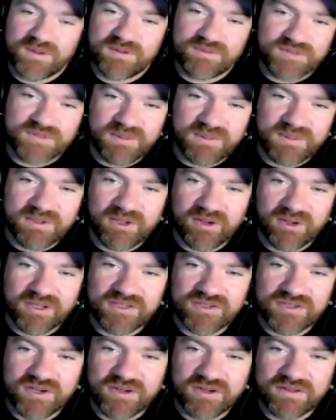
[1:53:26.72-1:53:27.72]
was going to be Lockie
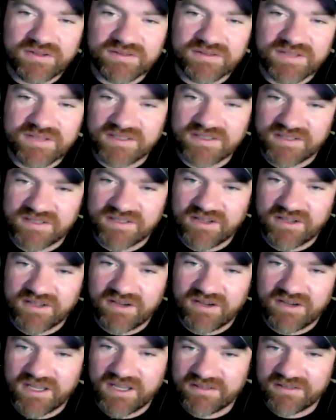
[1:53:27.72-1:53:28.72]
Jones. That's the
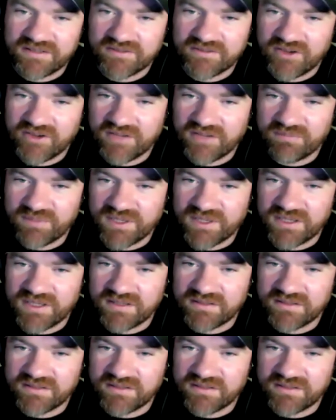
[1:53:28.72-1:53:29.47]
guy I've been.